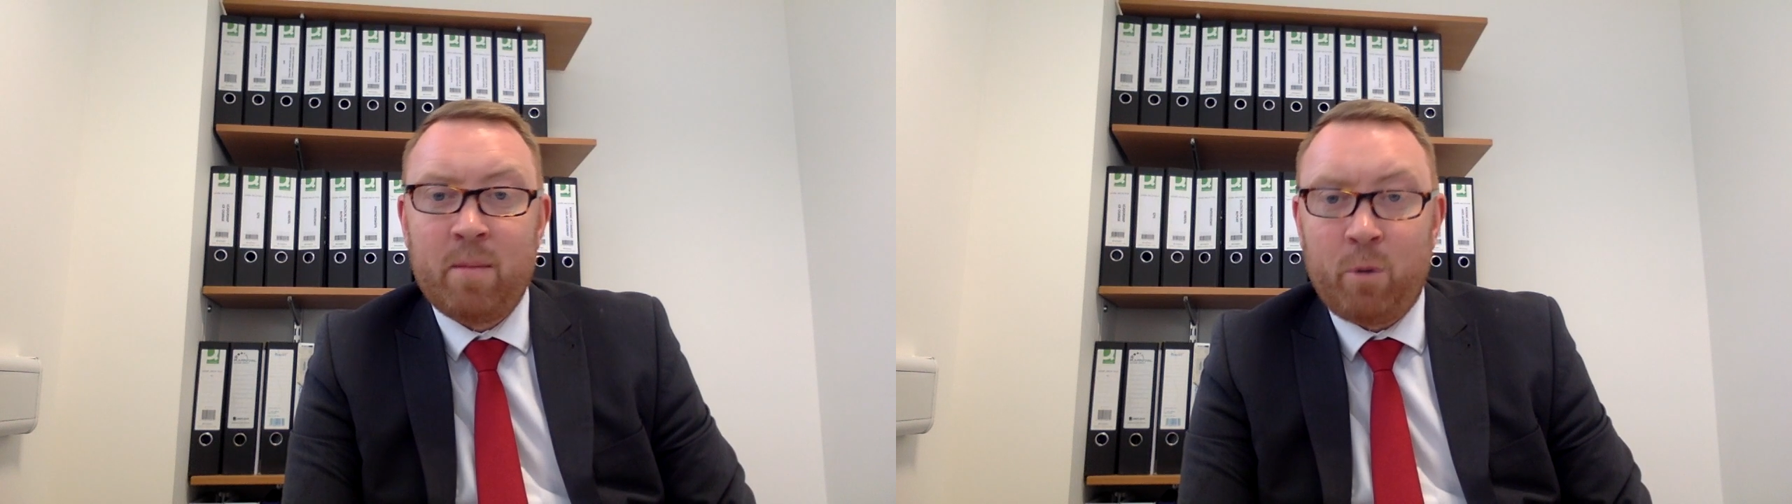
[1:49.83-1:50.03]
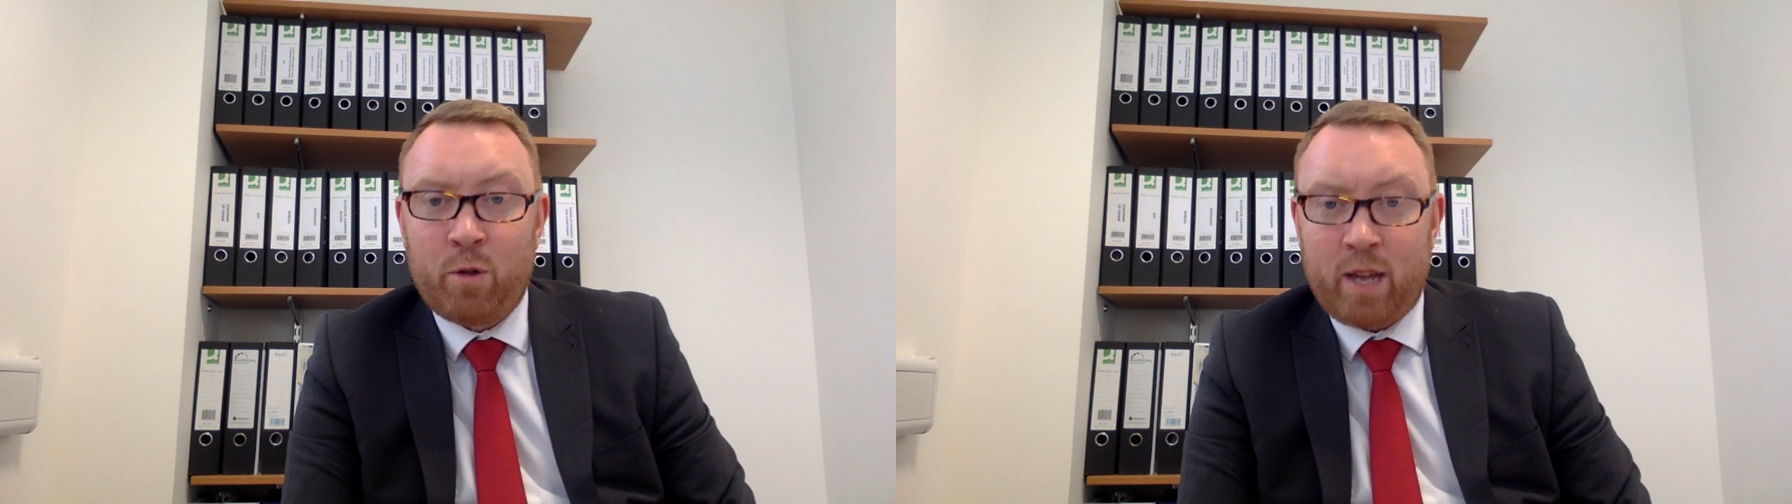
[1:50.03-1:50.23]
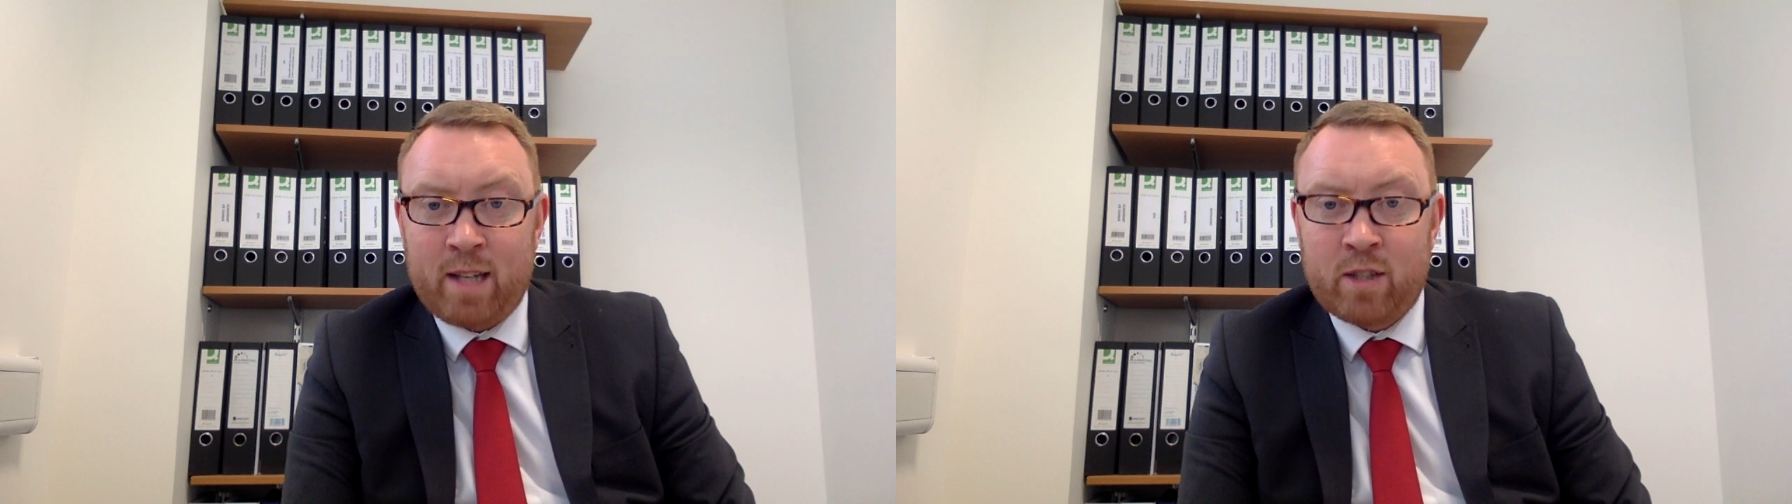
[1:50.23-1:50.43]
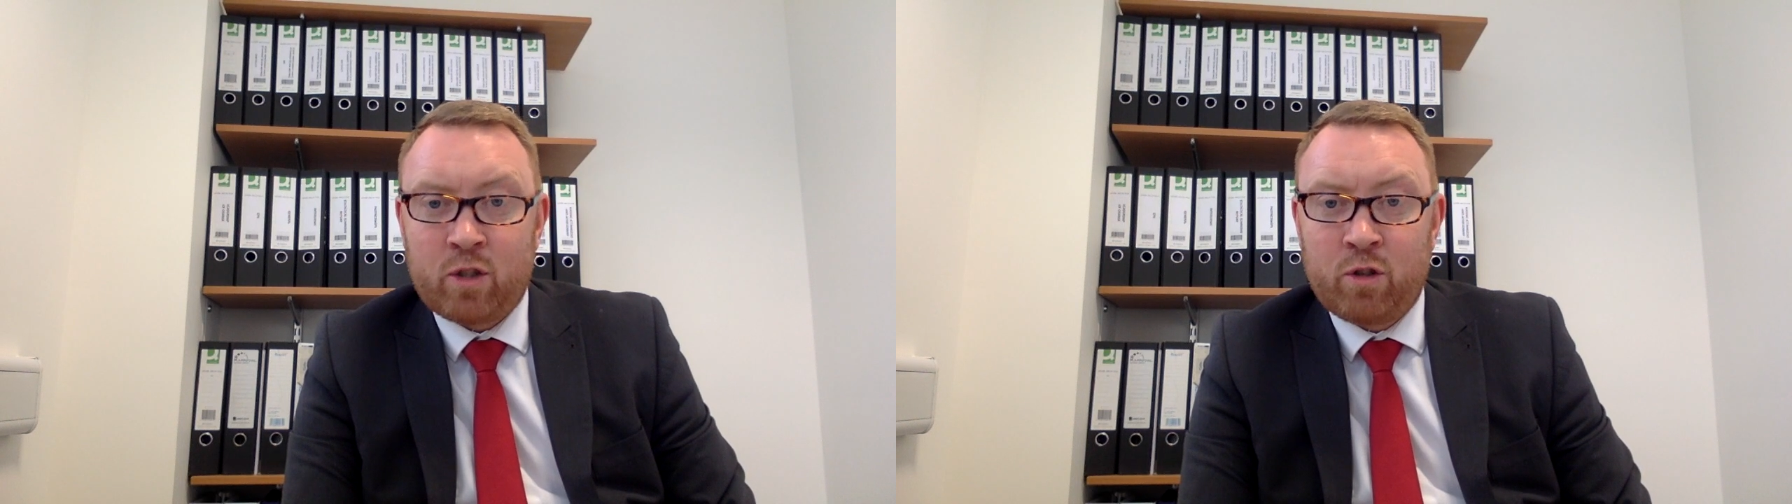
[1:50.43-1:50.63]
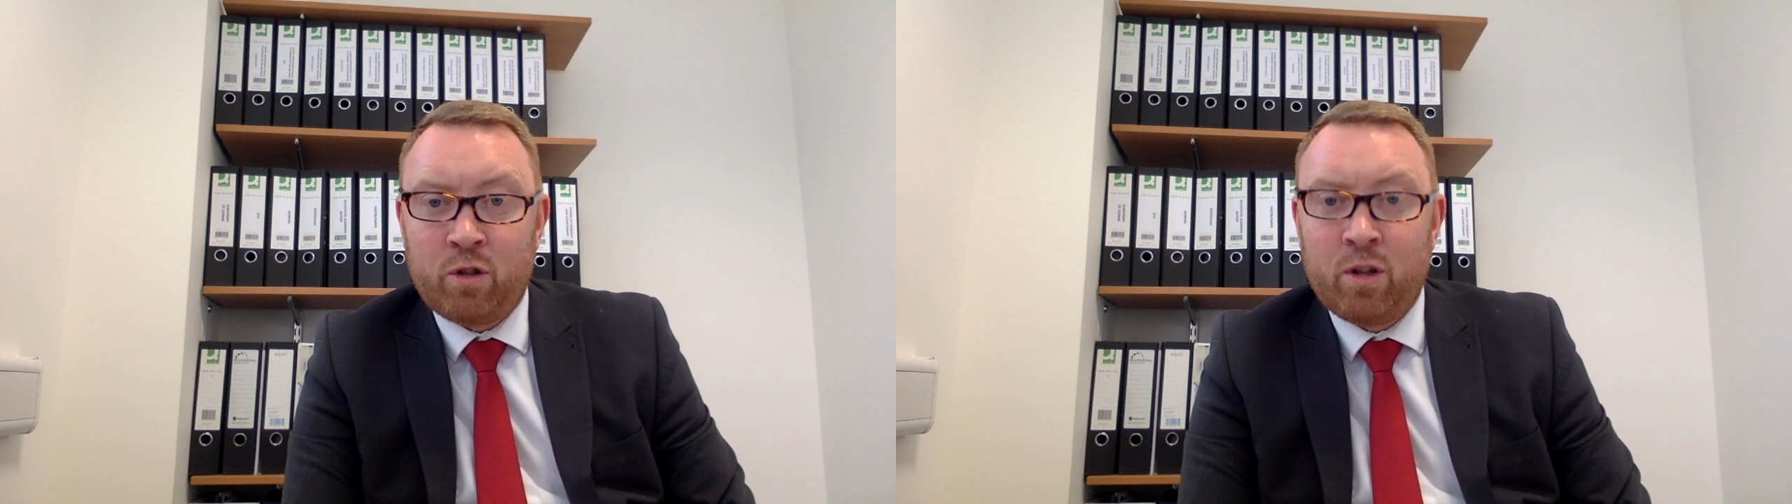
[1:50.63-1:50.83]
both in
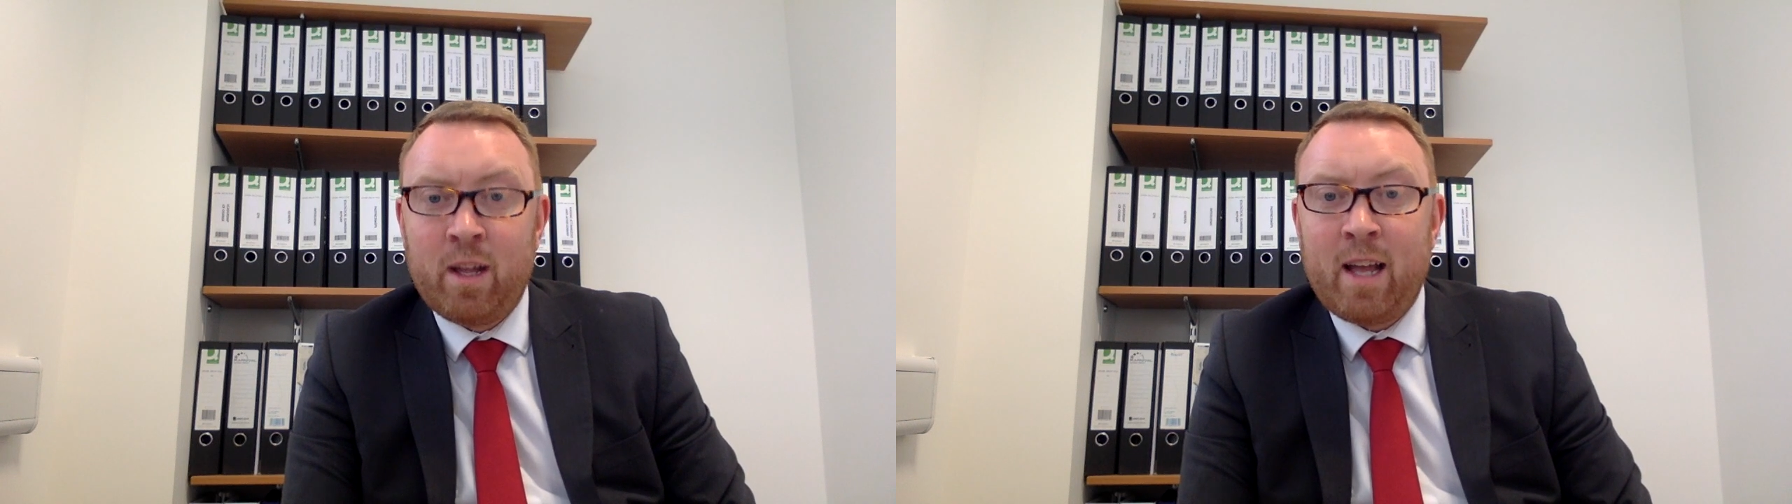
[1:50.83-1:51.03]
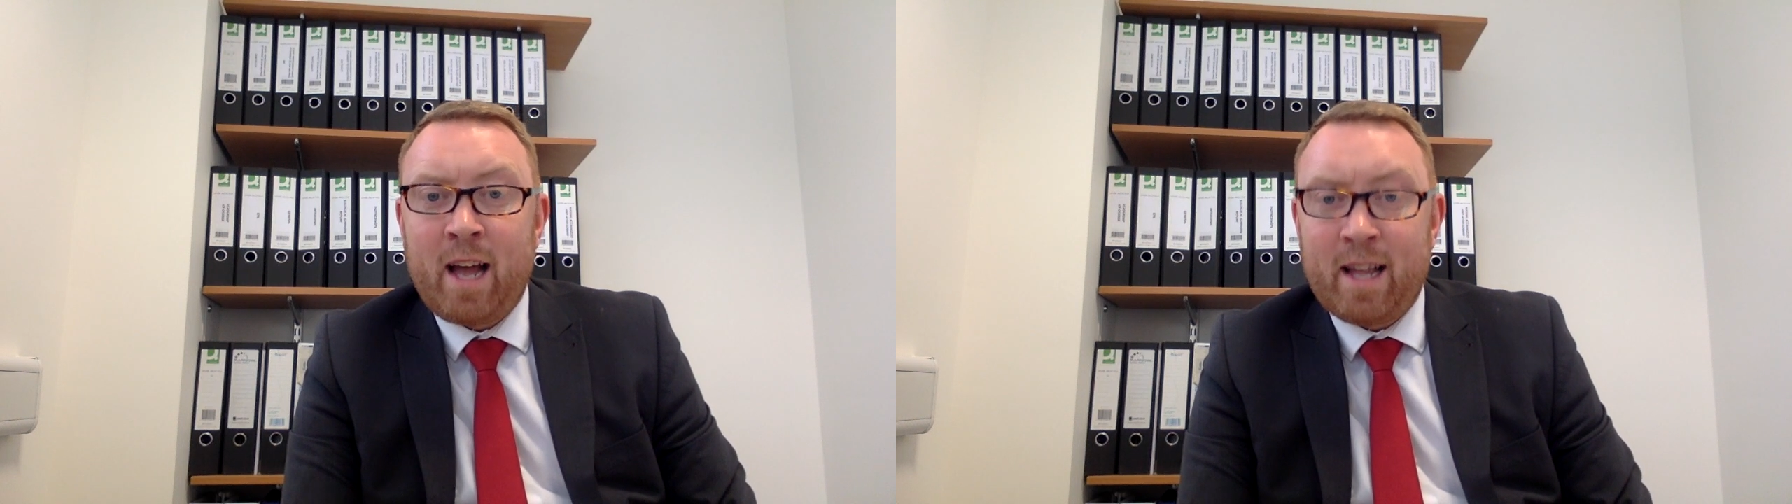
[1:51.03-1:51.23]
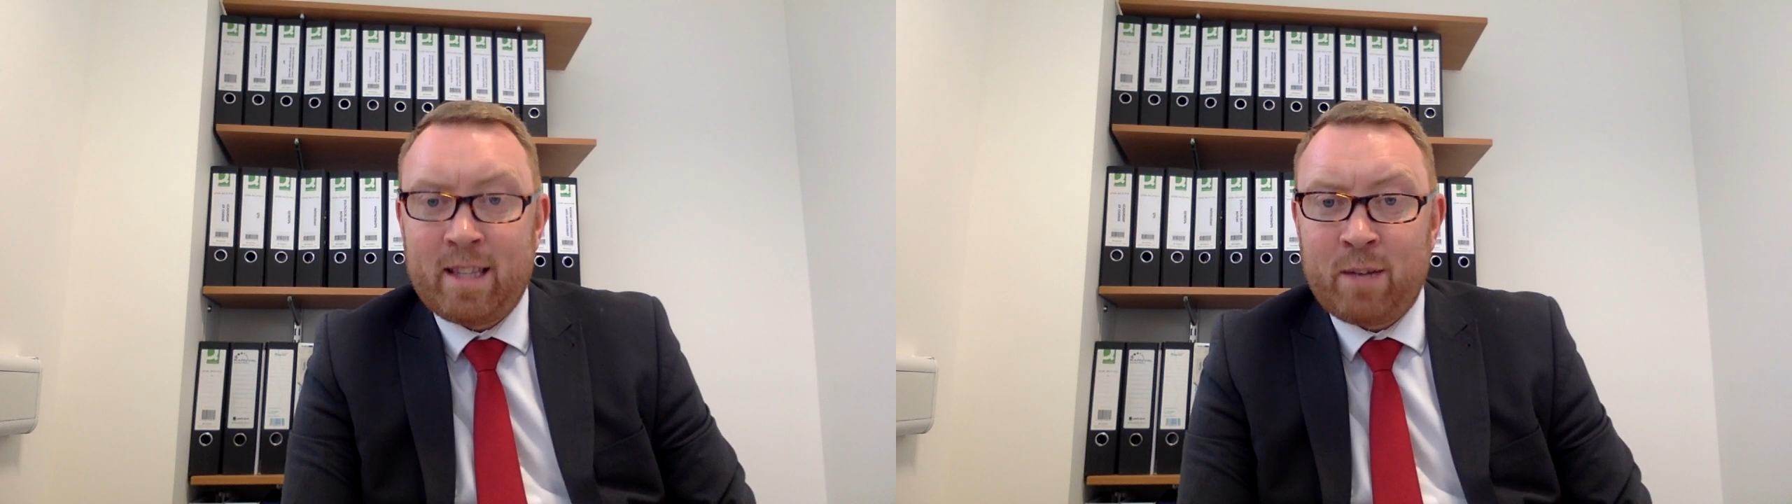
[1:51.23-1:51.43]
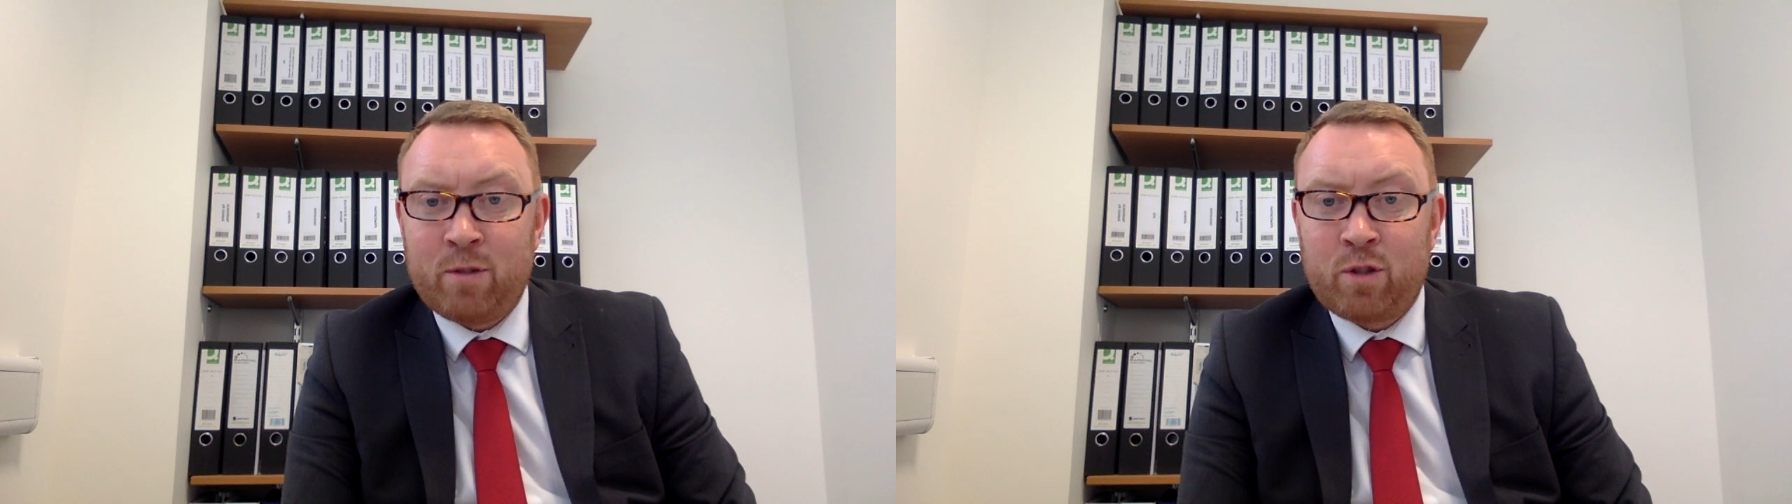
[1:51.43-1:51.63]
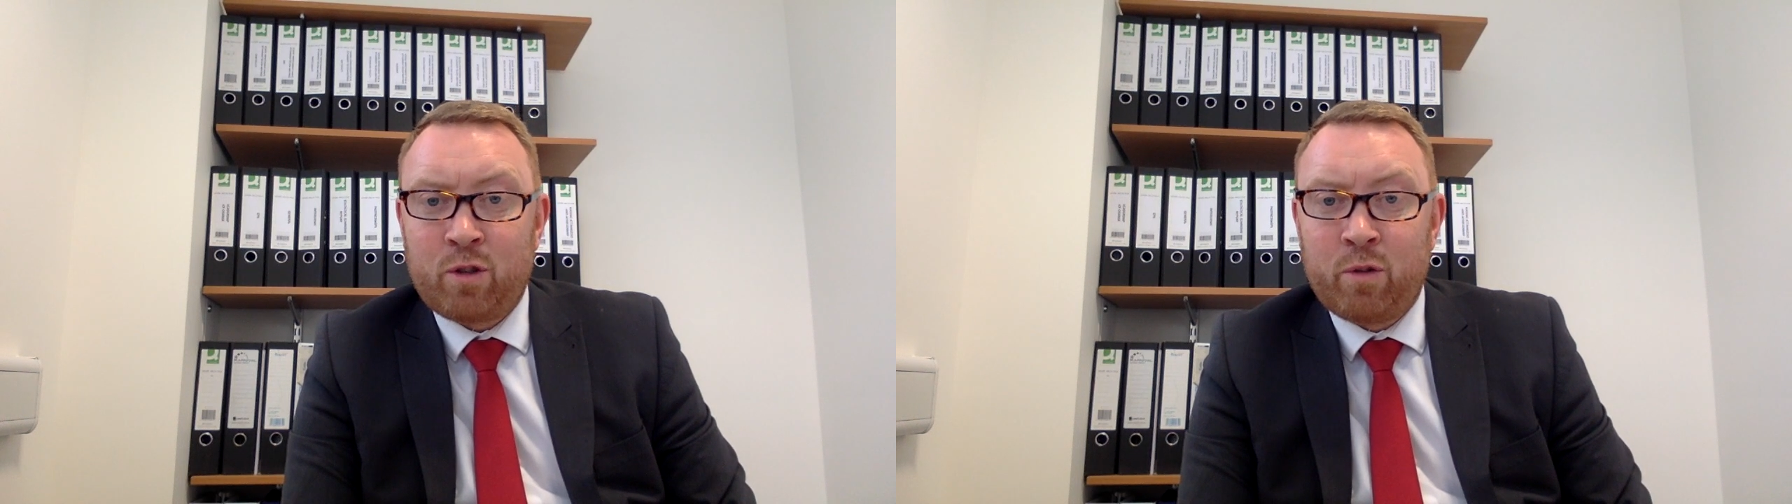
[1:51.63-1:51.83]
school and out
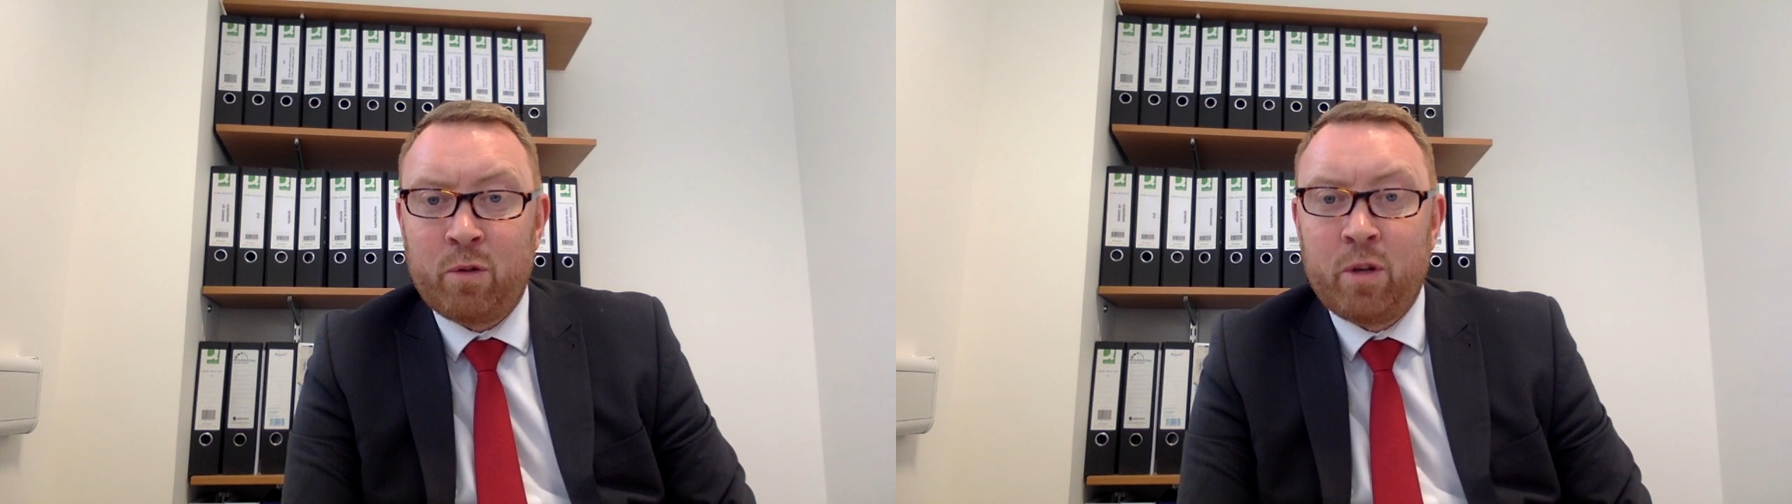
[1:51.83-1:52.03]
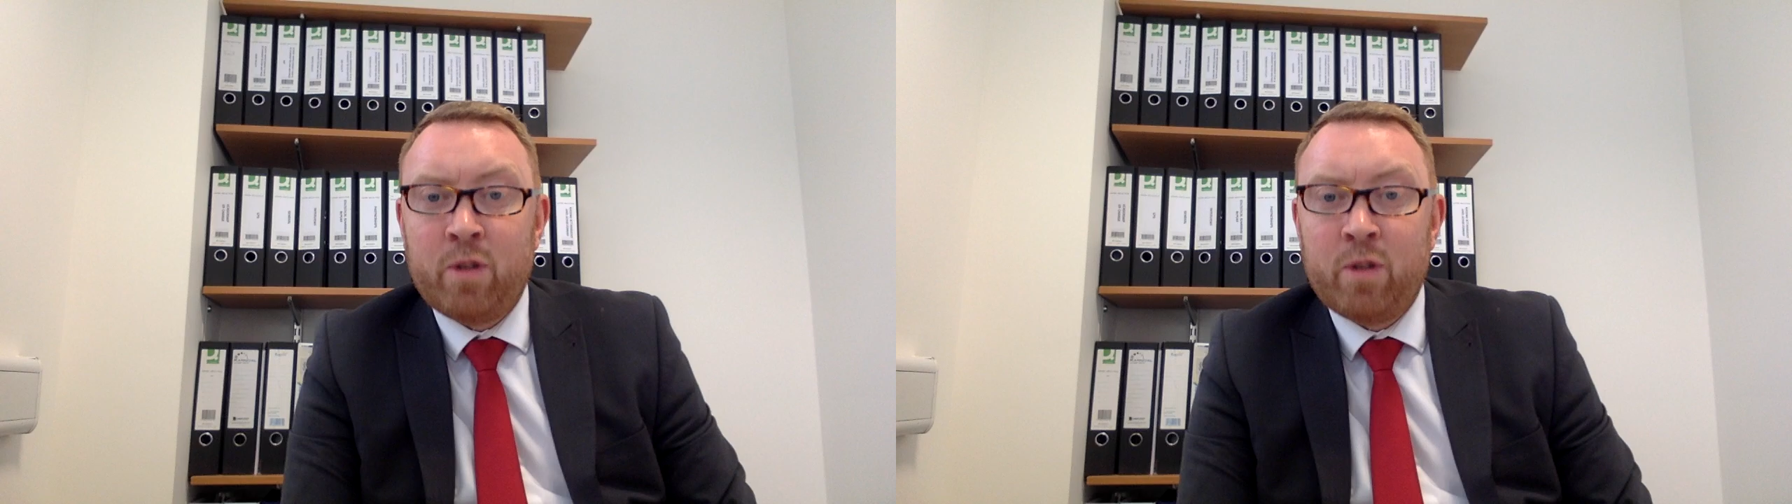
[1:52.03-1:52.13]
school.